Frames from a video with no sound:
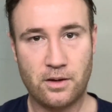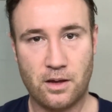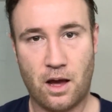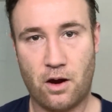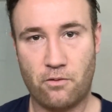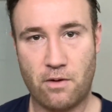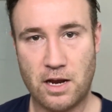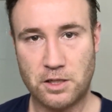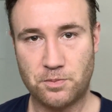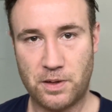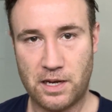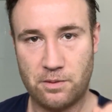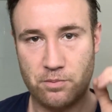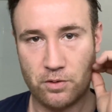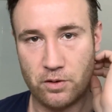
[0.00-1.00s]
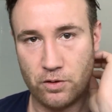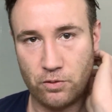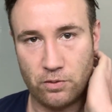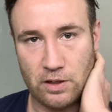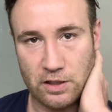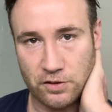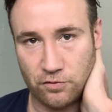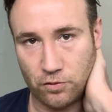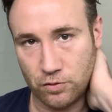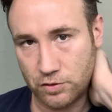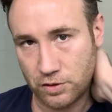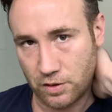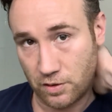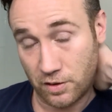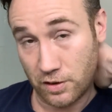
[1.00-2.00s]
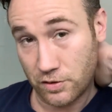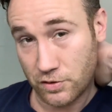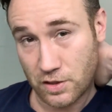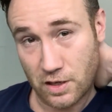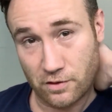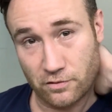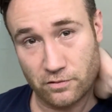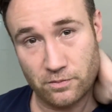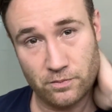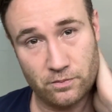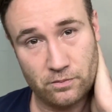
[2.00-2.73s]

harass people who are less fortunate than yourself.